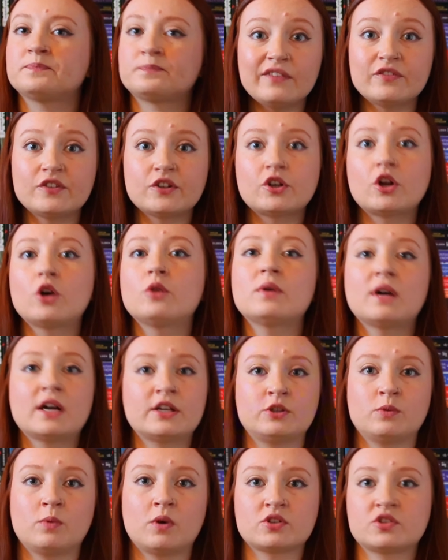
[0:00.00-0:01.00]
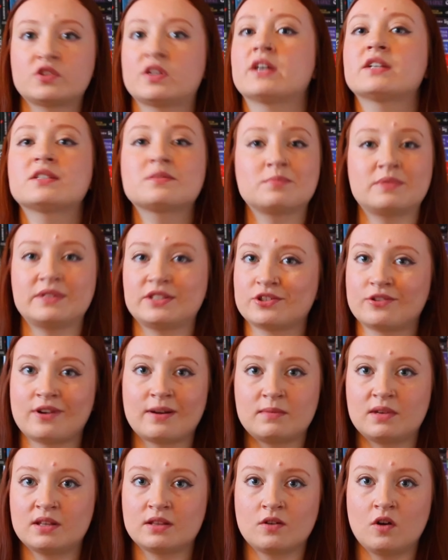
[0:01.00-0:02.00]
If you know and you watch this, please
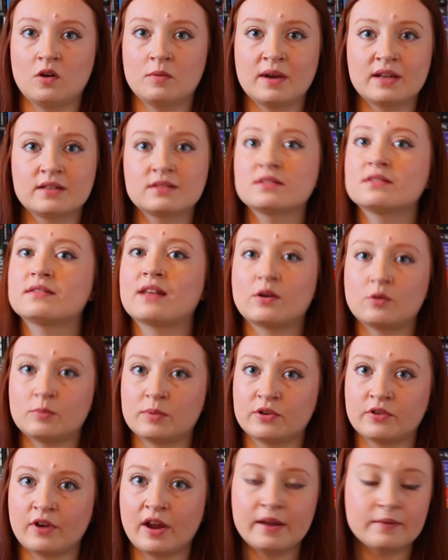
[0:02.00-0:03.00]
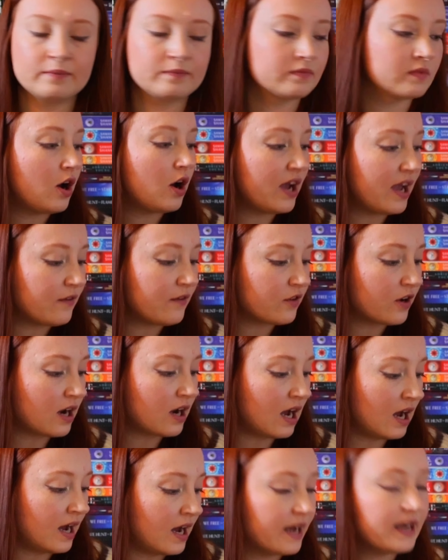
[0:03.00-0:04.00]
correct me in the comments. That would be great. However,
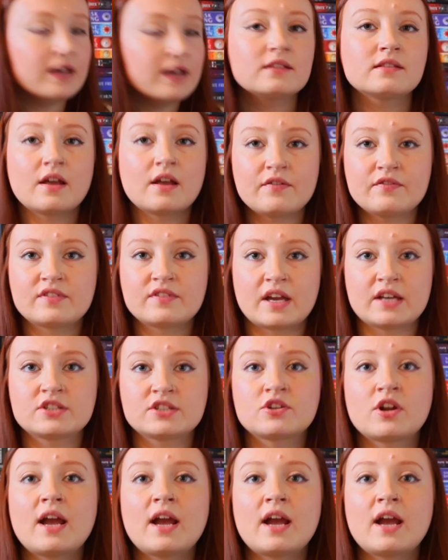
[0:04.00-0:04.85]
I love this.